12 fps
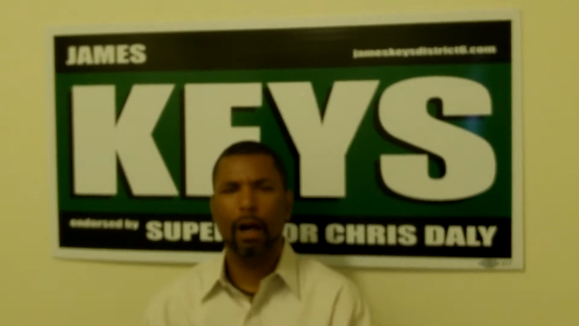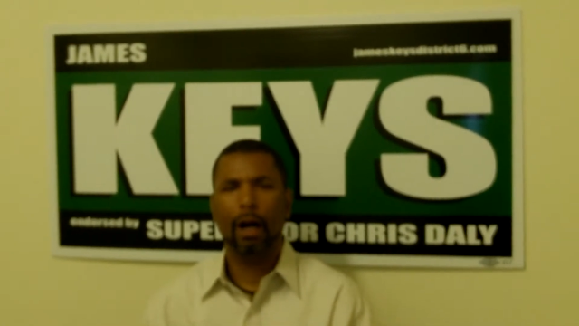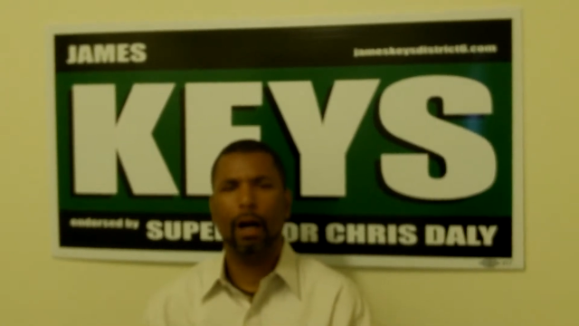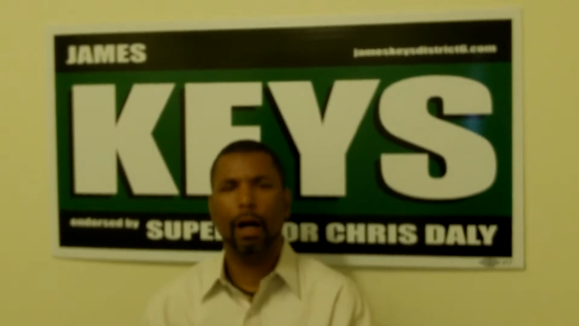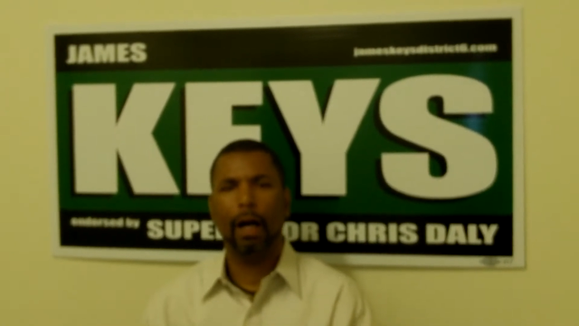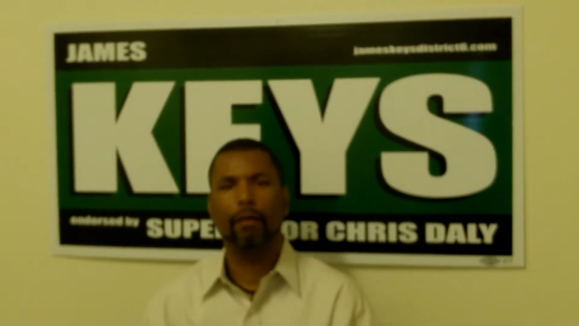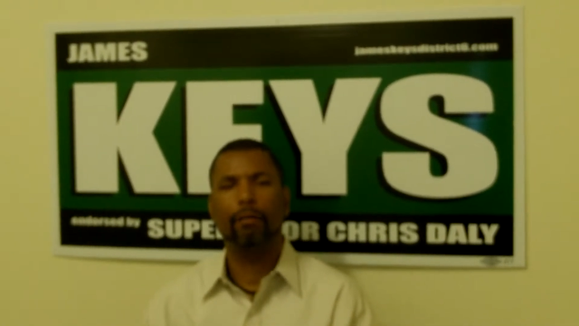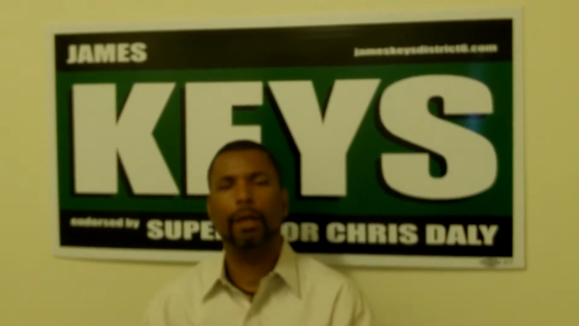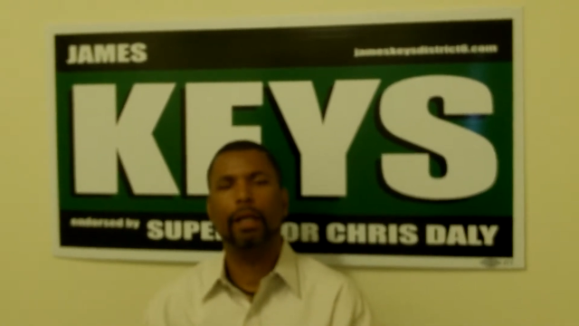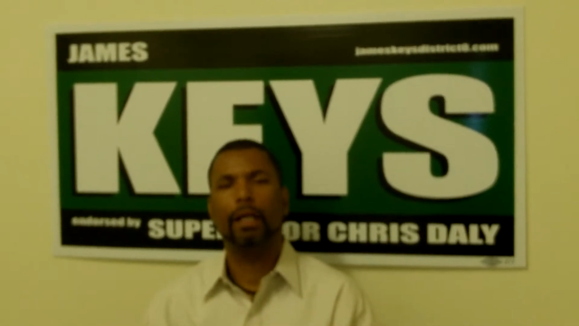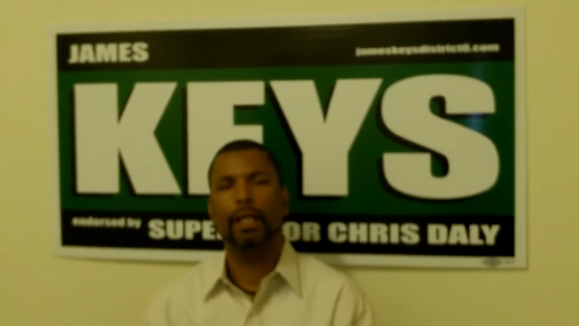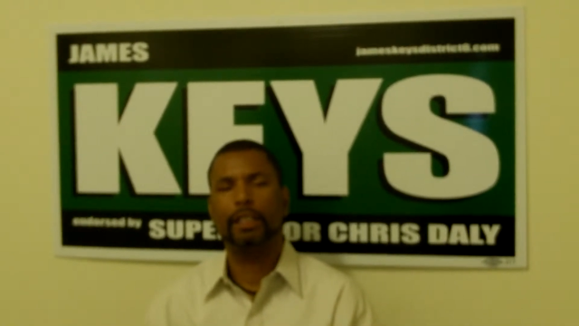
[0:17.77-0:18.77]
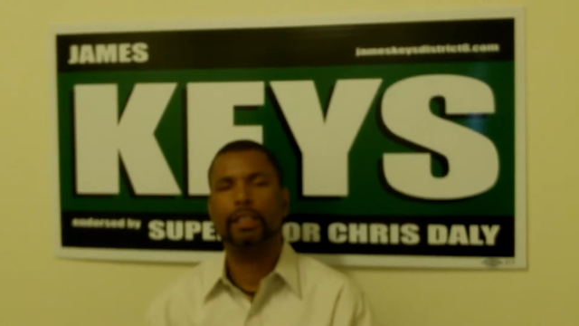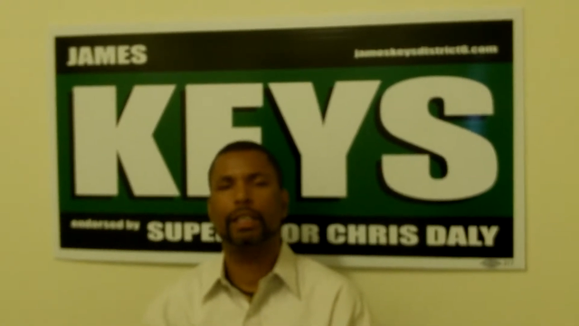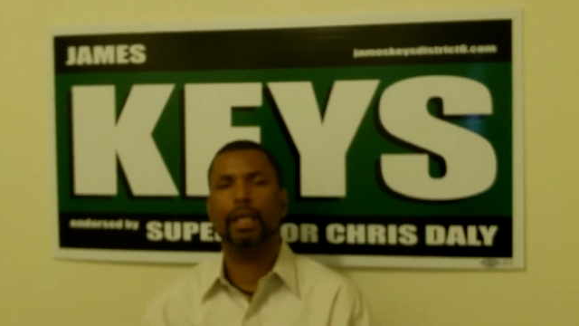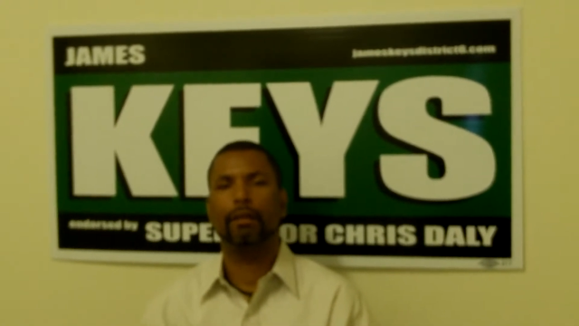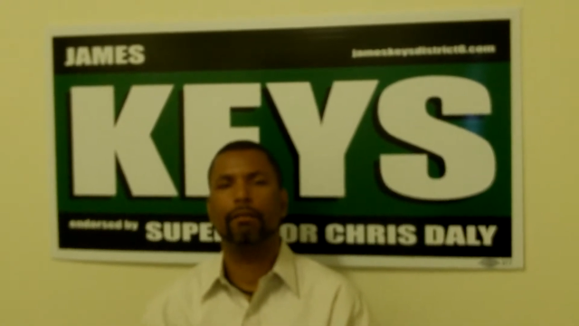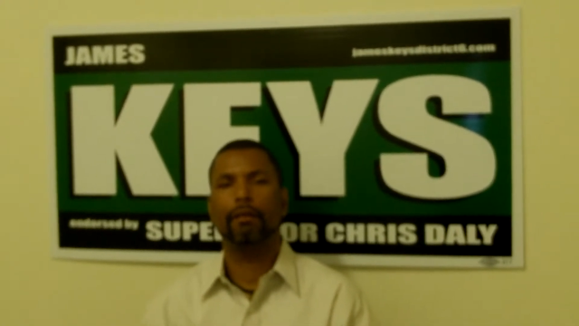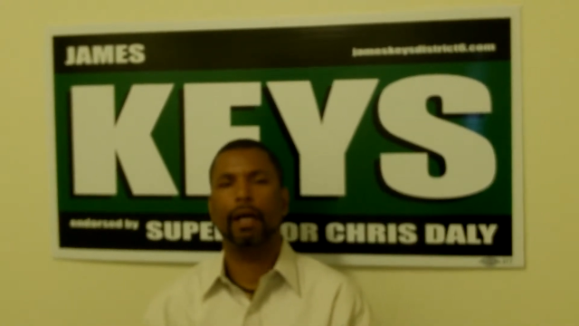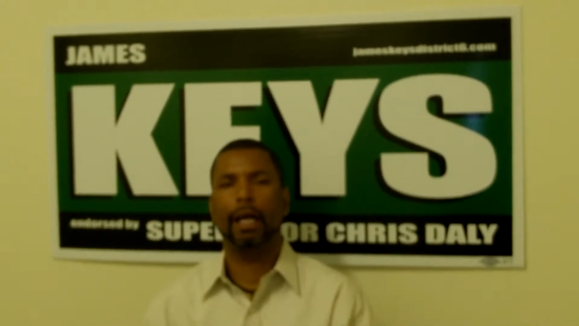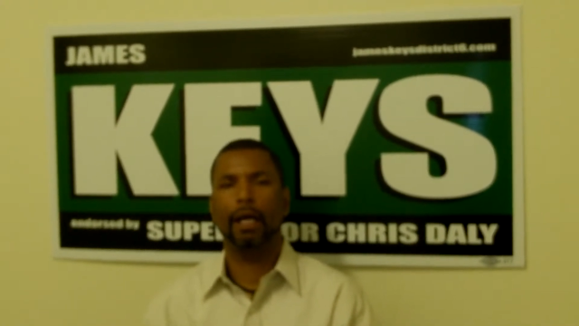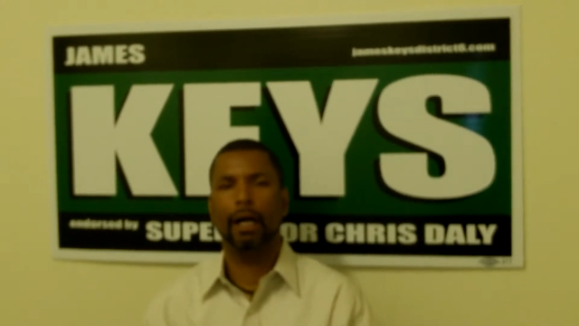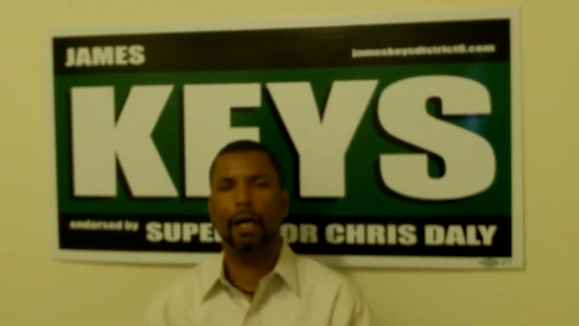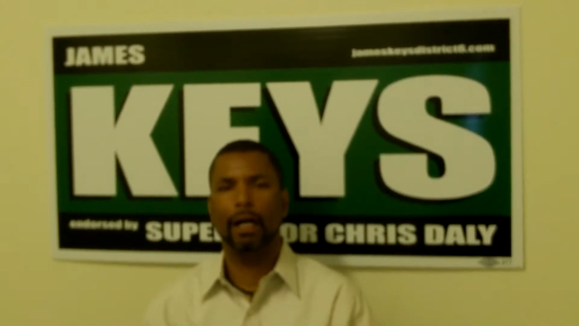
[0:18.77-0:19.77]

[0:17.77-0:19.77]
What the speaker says: I have been a legislative